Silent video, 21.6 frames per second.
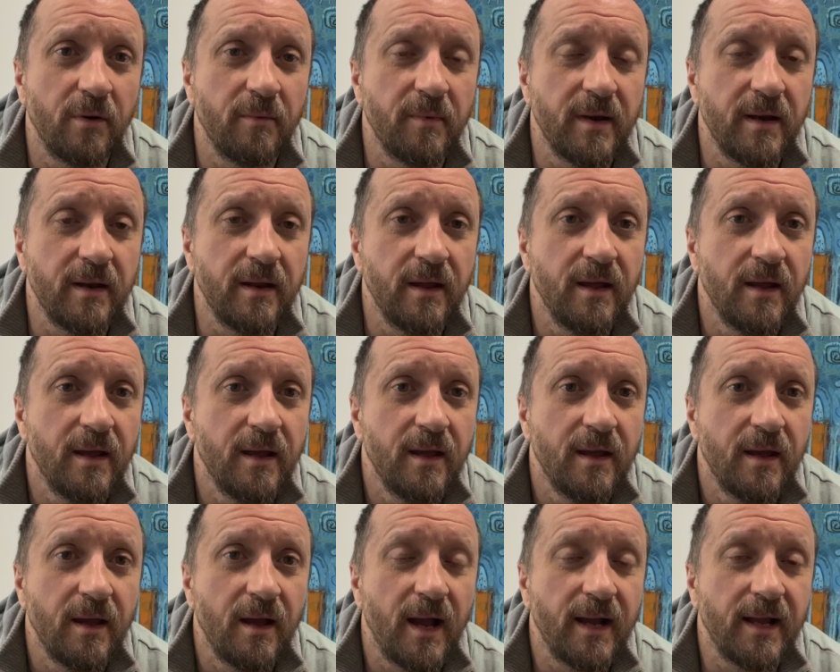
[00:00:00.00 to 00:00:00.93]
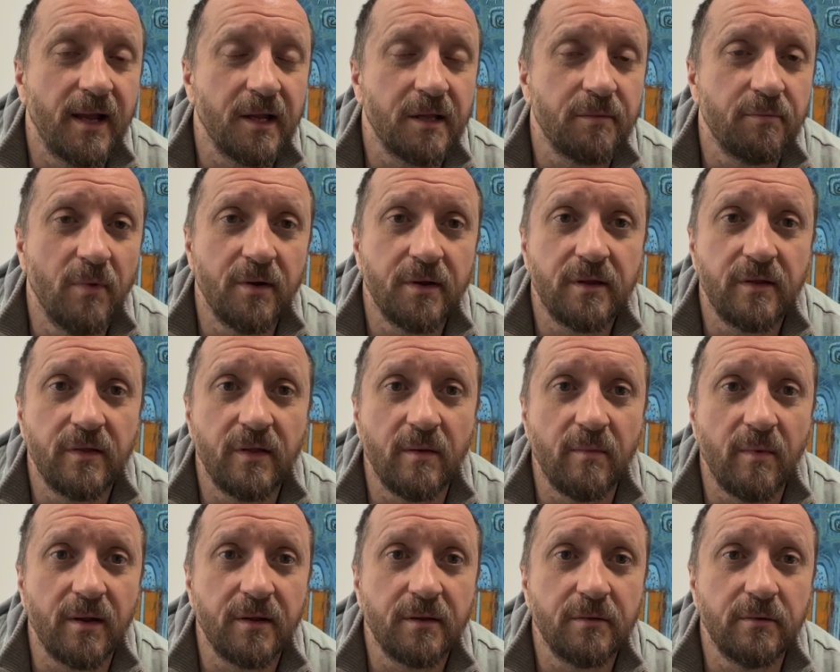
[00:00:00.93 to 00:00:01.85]
I mean, I guess most of
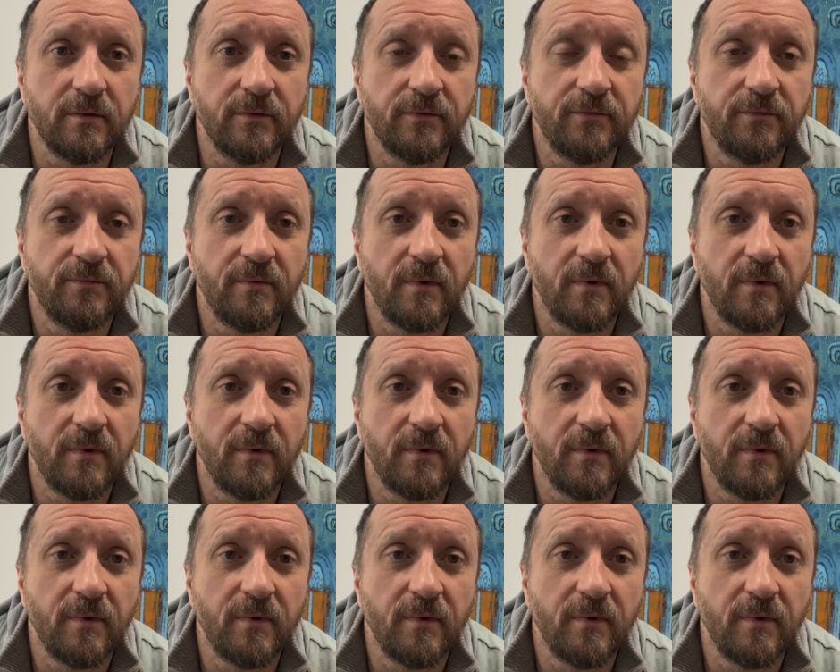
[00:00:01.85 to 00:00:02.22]
them are sort of